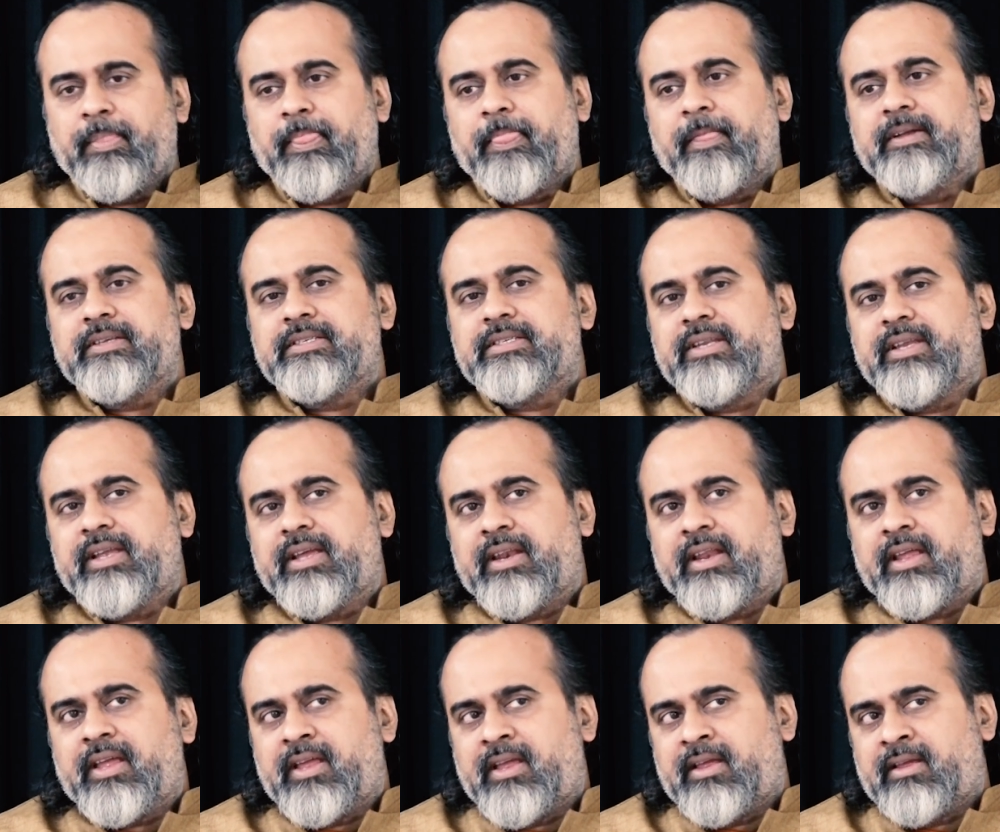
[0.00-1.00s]
is
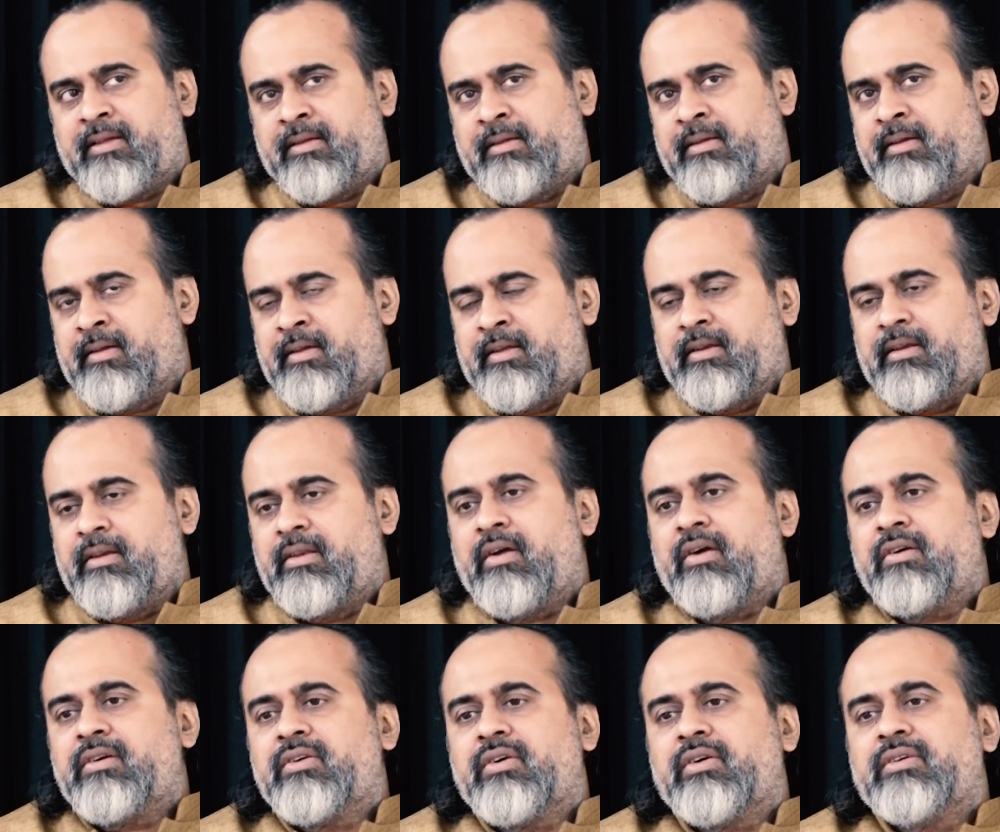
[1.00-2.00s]
really
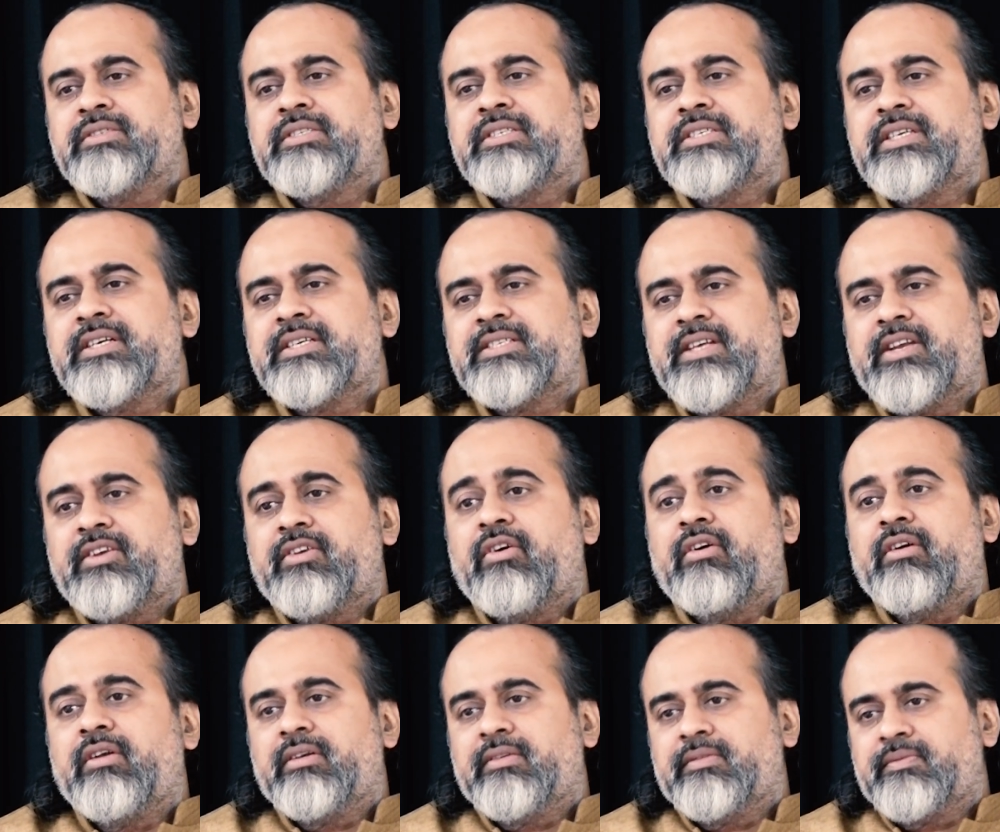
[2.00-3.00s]
not conscious at
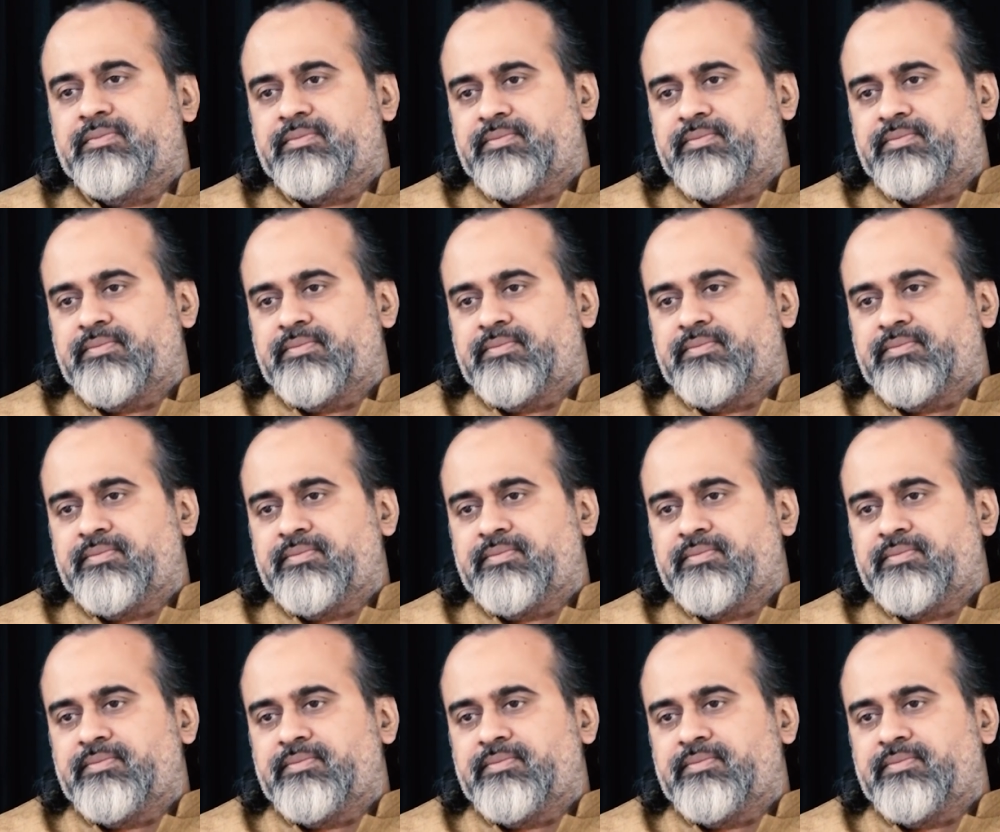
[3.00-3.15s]
all.